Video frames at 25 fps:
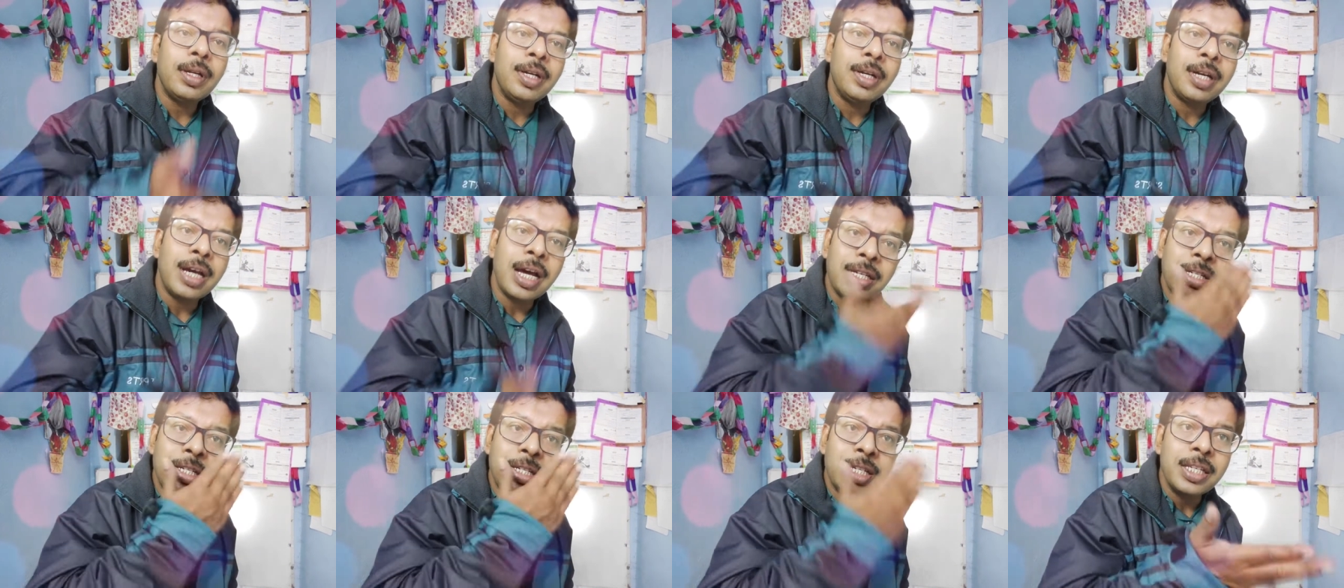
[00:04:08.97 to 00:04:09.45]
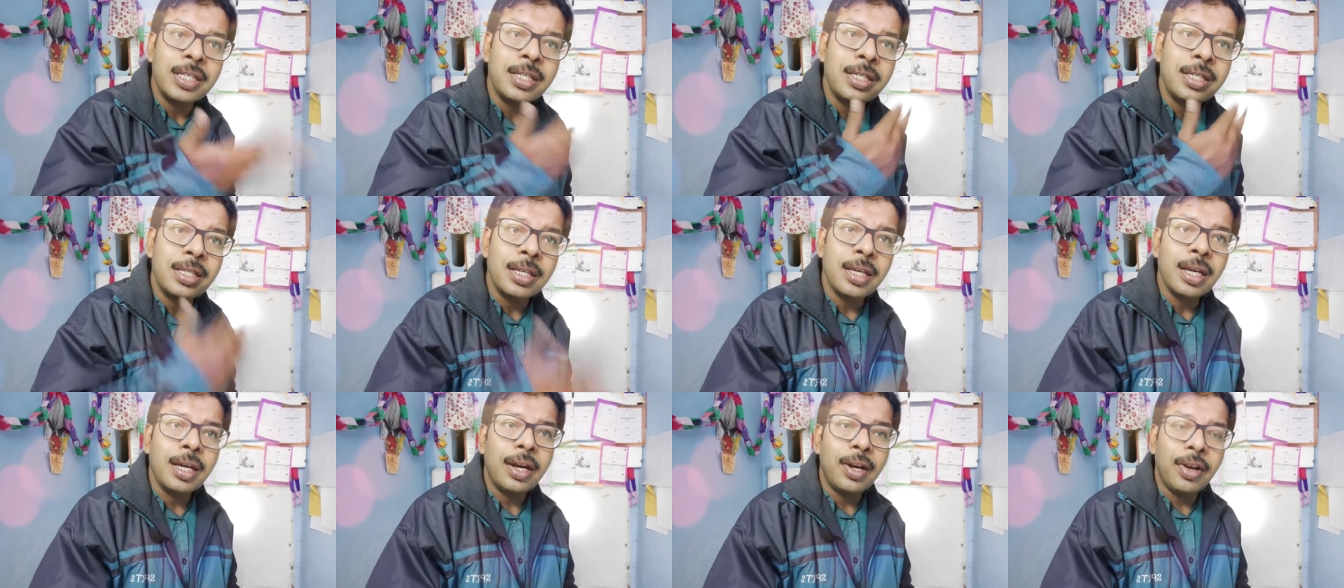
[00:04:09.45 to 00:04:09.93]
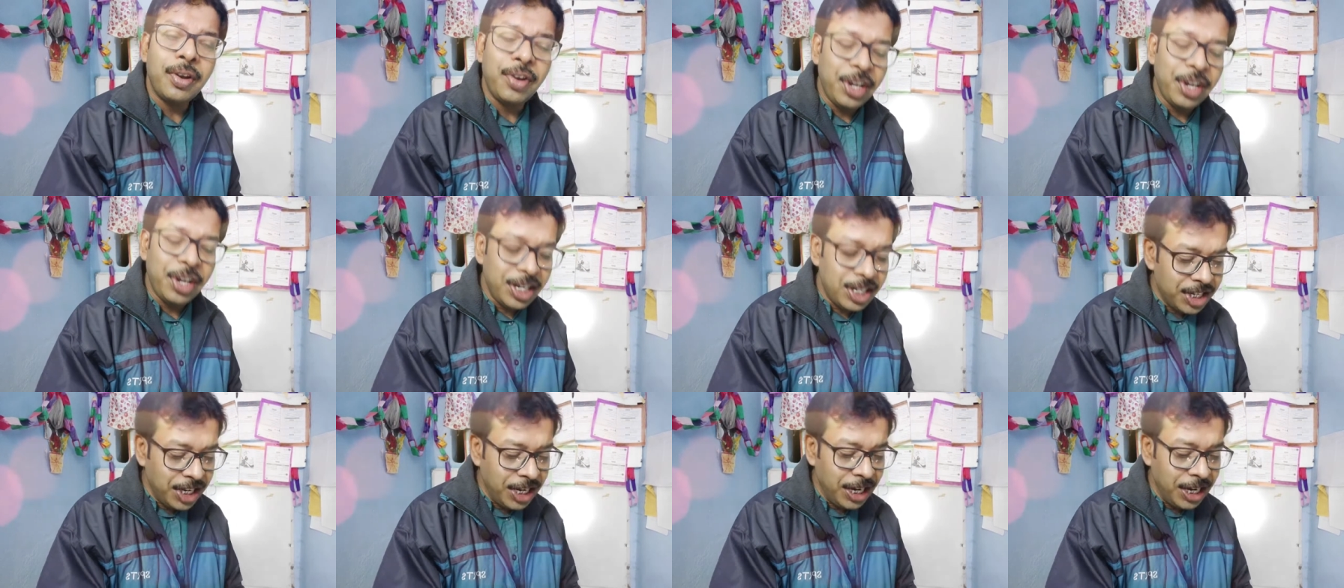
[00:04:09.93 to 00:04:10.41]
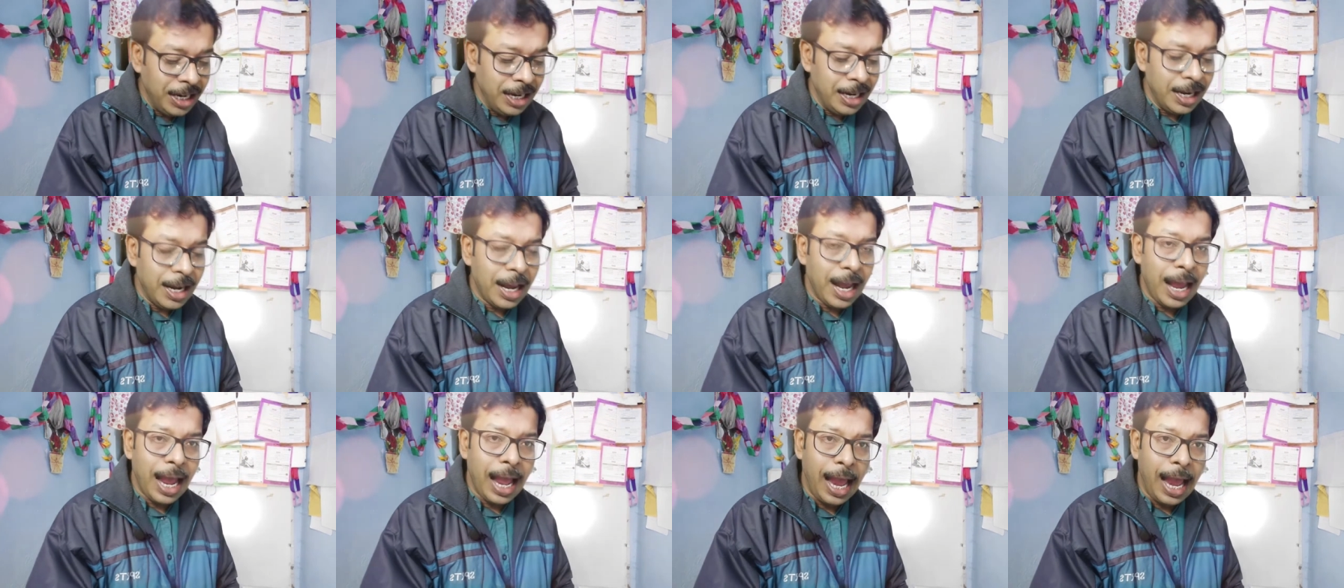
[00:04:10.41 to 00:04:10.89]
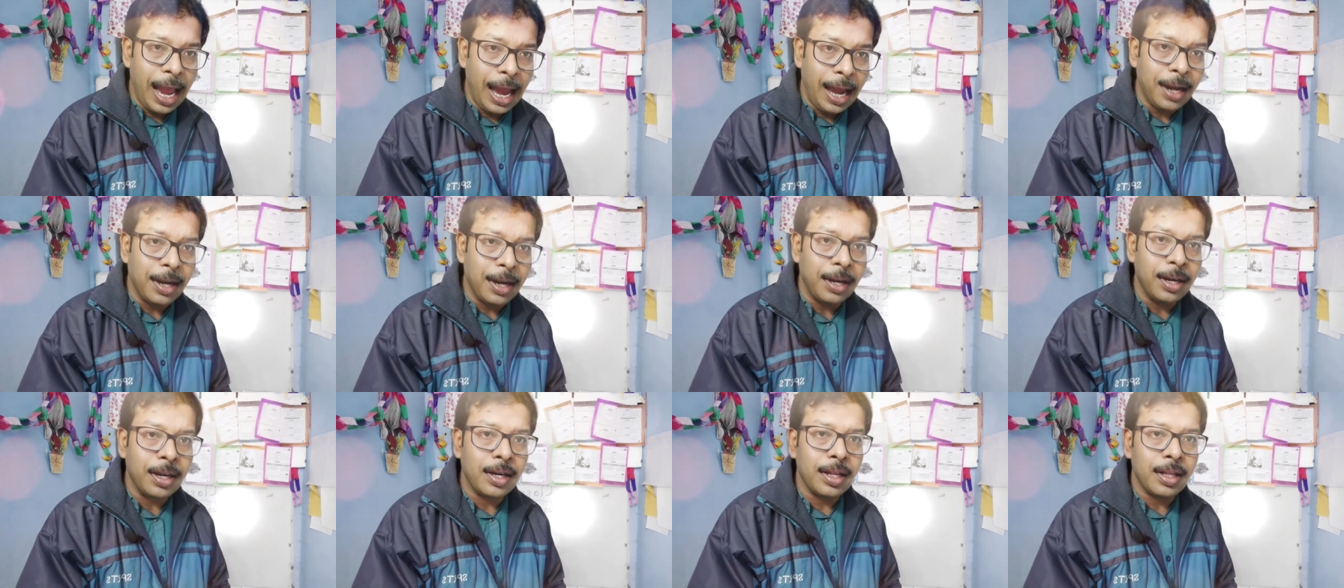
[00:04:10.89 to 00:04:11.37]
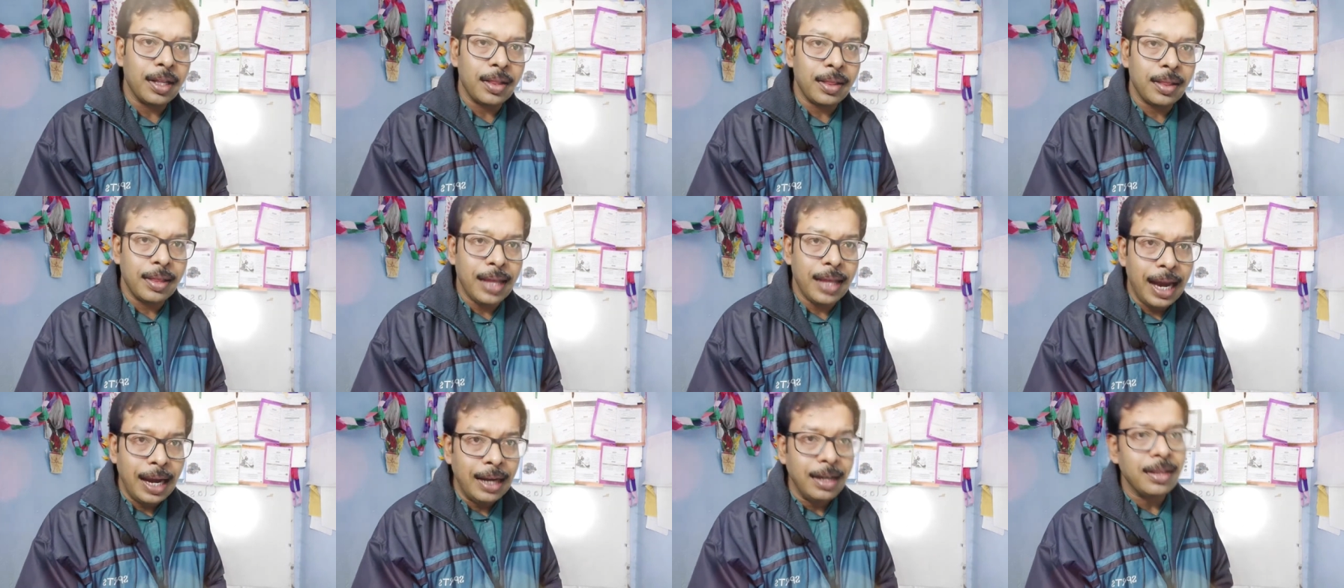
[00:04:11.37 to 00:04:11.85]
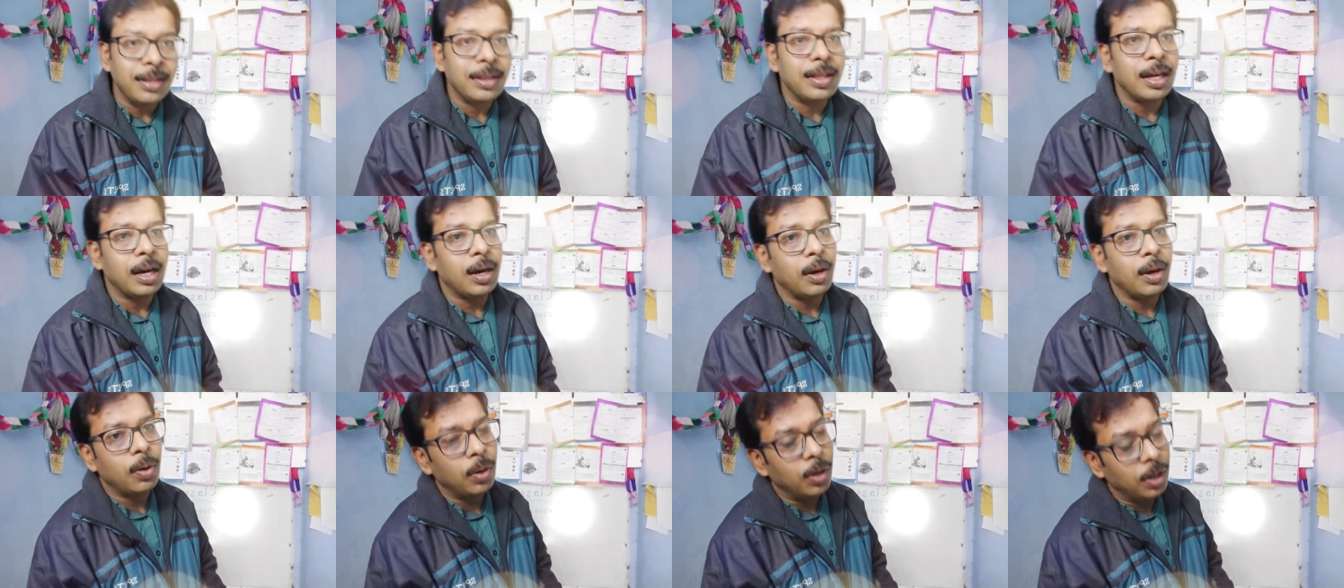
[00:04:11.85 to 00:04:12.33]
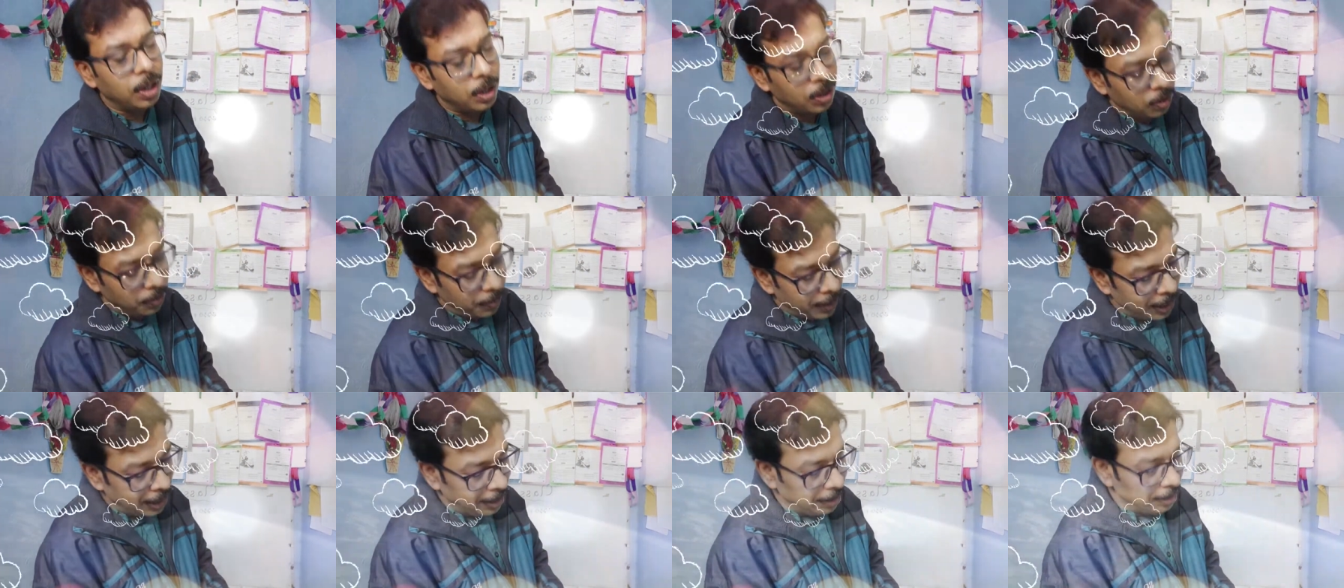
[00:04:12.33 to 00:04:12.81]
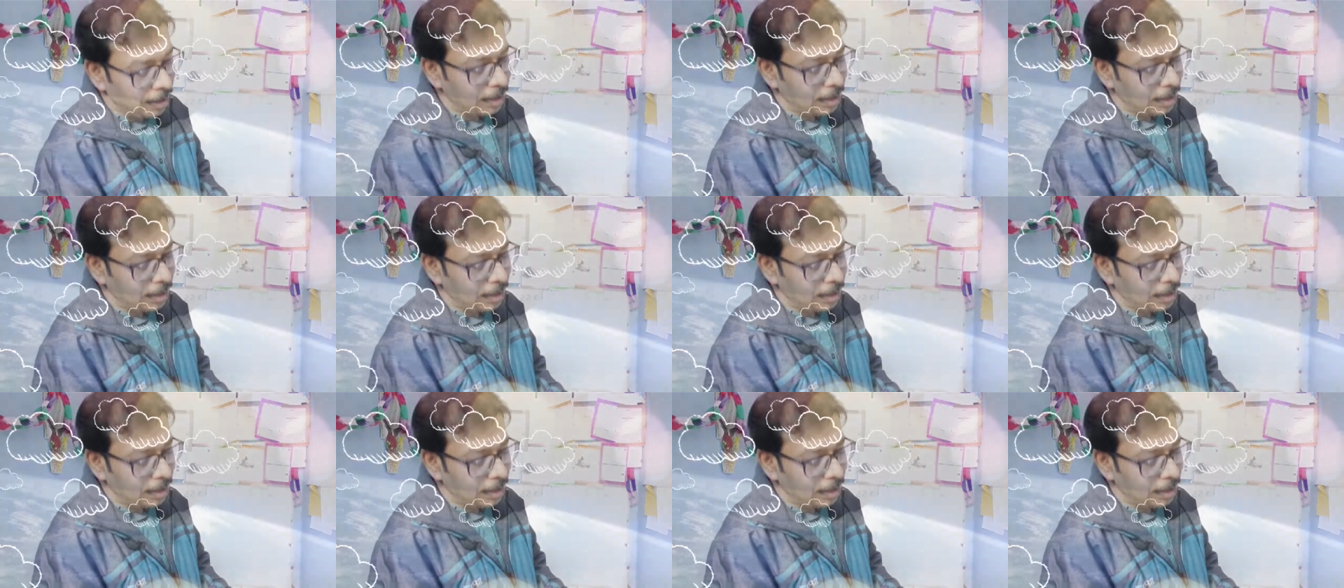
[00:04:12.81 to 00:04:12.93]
dust is raising and that the old woman